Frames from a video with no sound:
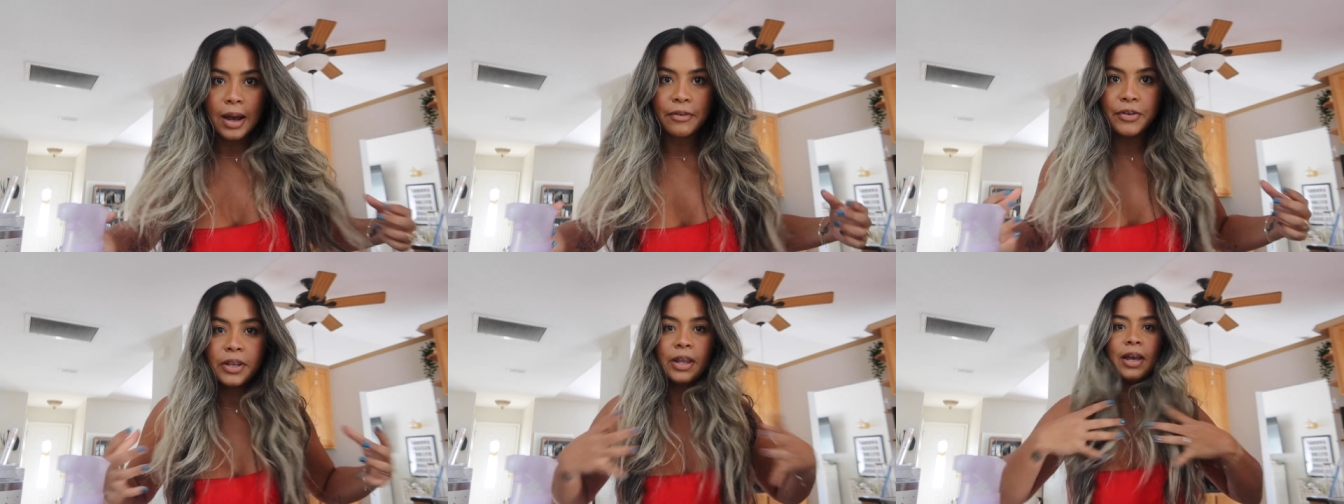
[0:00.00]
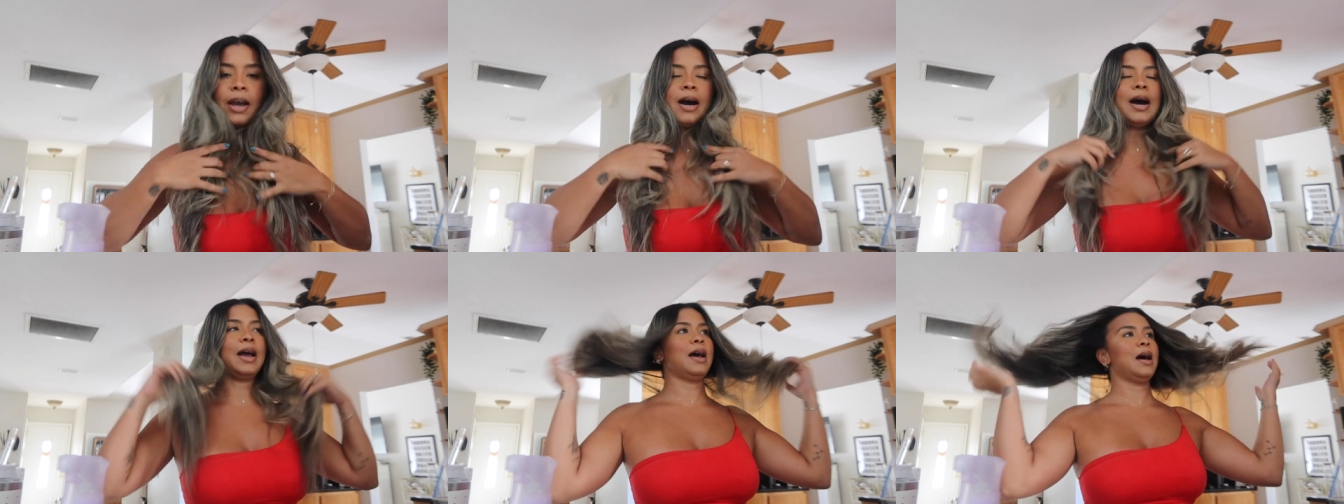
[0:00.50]
I feel
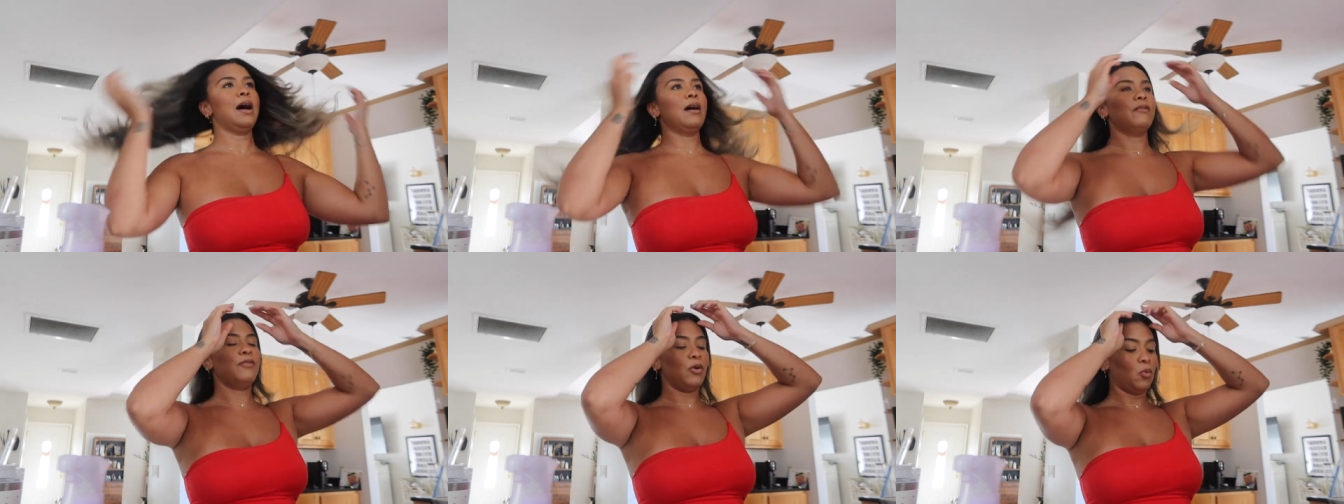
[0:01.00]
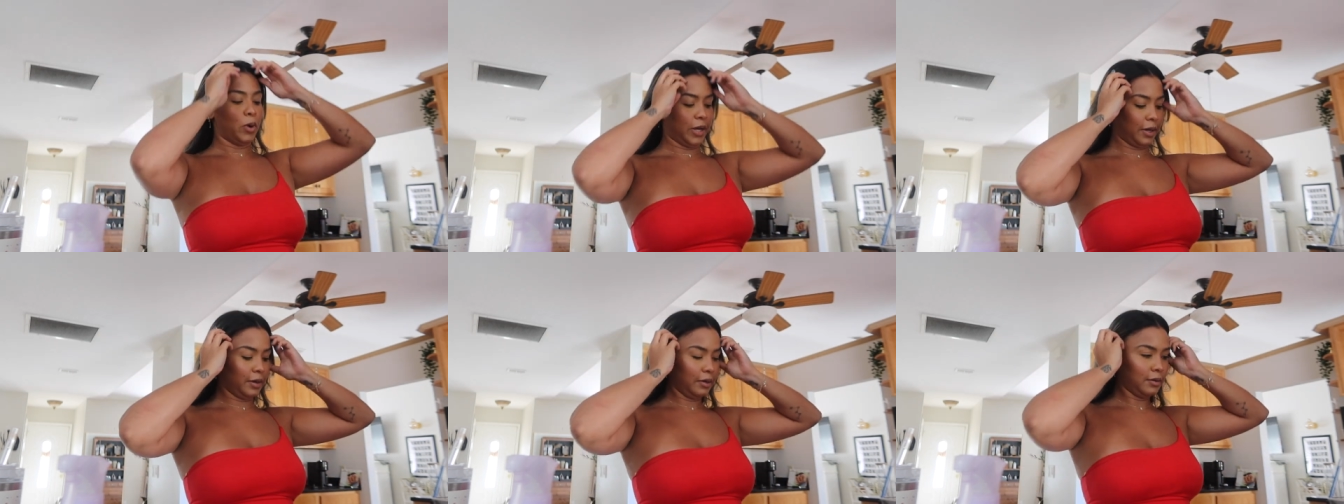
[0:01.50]
like I have a
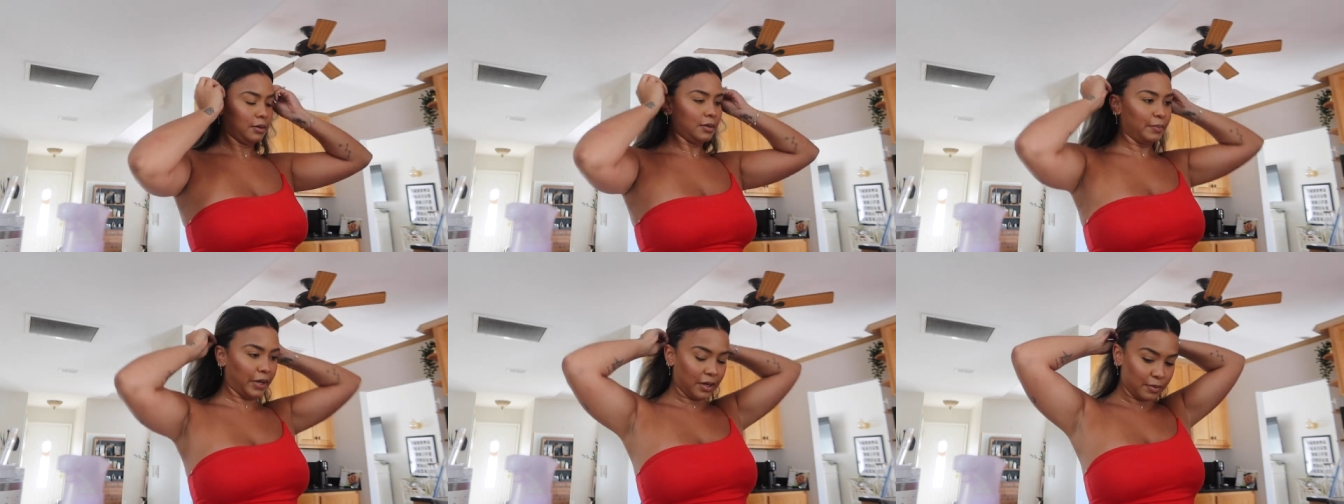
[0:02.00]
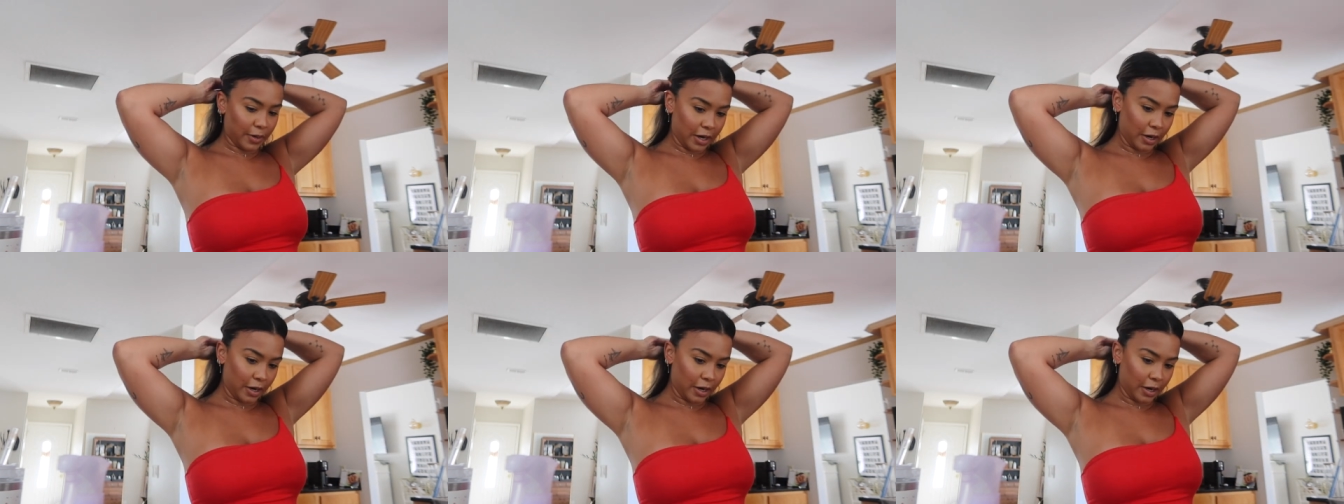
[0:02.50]
wig because my